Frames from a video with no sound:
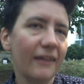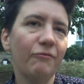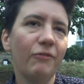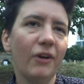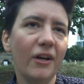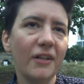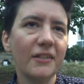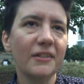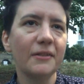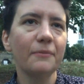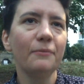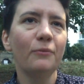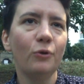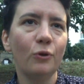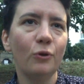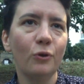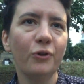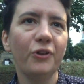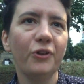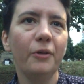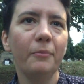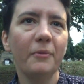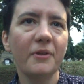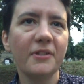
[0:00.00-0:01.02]
write some
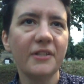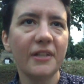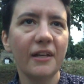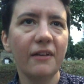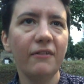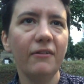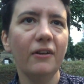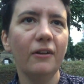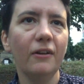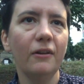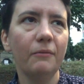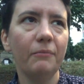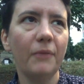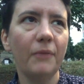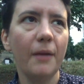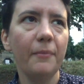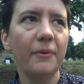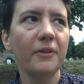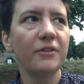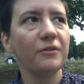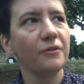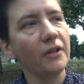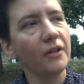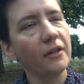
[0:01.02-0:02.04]
more new material,
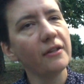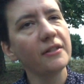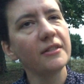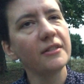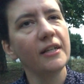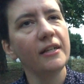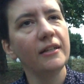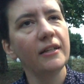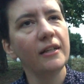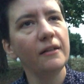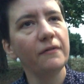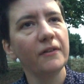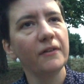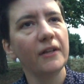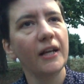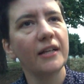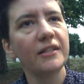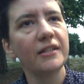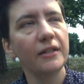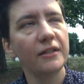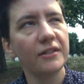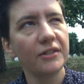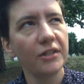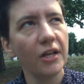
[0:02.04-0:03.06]
maybe do another CD for
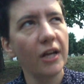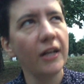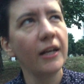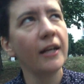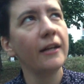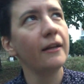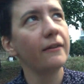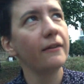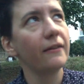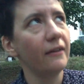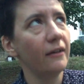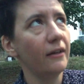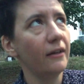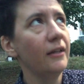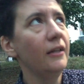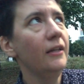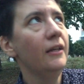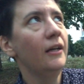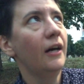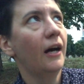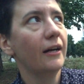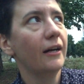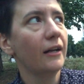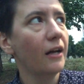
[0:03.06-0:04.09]
next year. Certainly
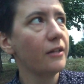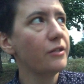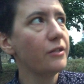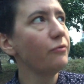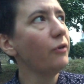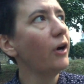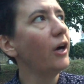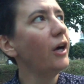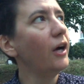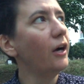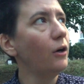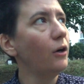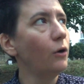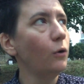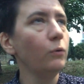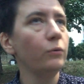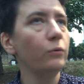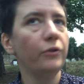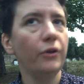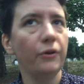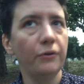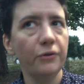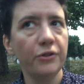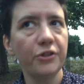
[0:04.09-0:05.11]
I'd like to write a whole
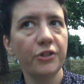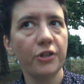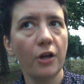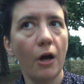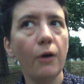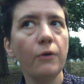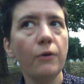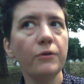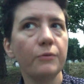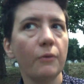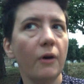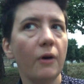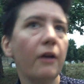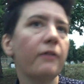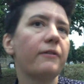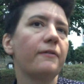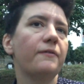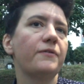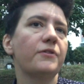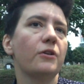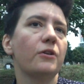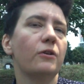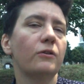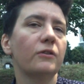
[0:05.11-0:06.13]
new show's worth
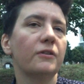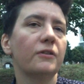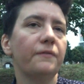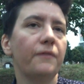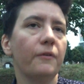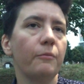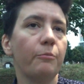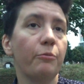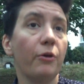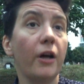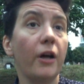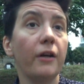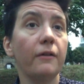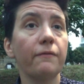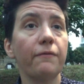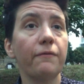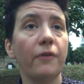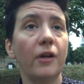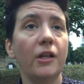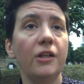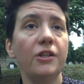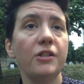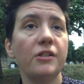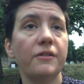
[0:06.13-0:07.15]
of songs for Brighton
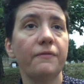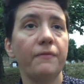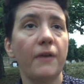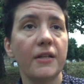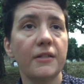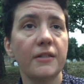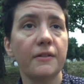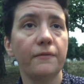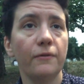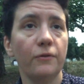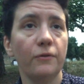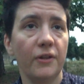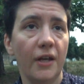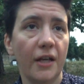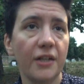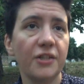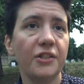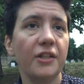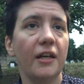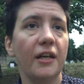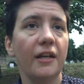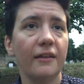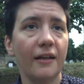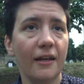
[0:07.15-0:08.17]
Fringe Festival
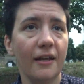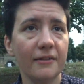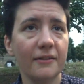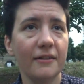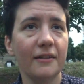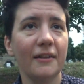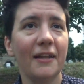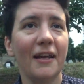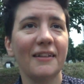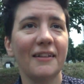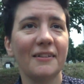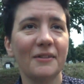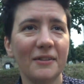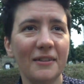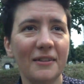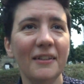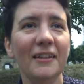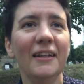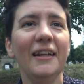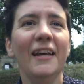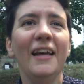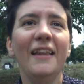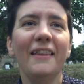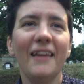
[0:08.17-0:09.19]
next year. That's the
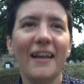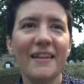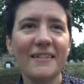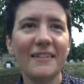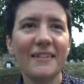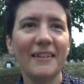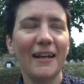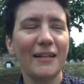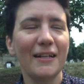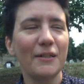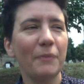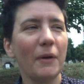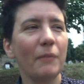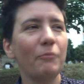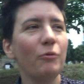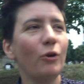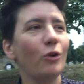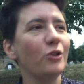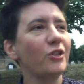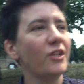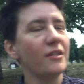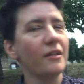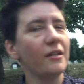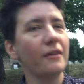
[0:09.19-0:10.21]
next big
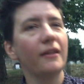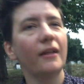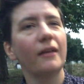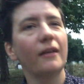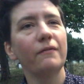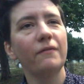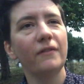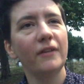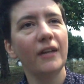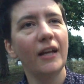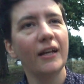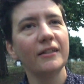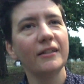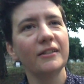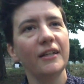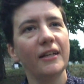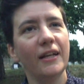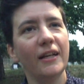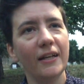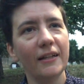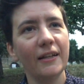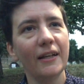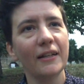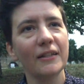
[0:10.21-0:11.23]
project, I think, for next
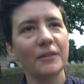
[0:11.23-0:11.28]
year.